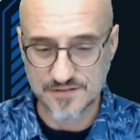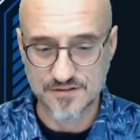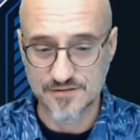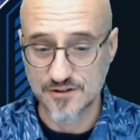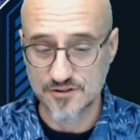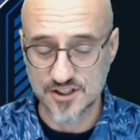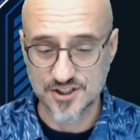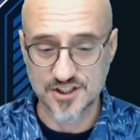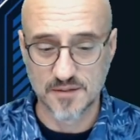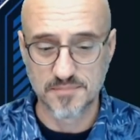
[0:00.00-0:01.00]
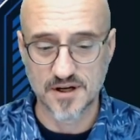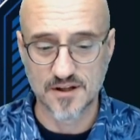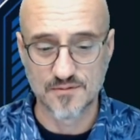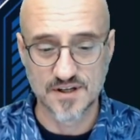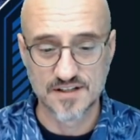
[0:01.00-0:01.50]
So if you're trying to jump out of
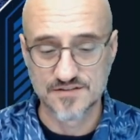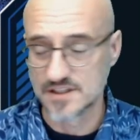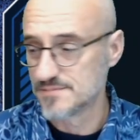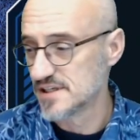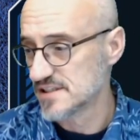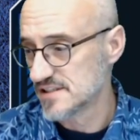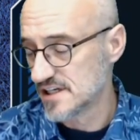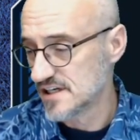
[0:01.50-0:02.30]
the way of something,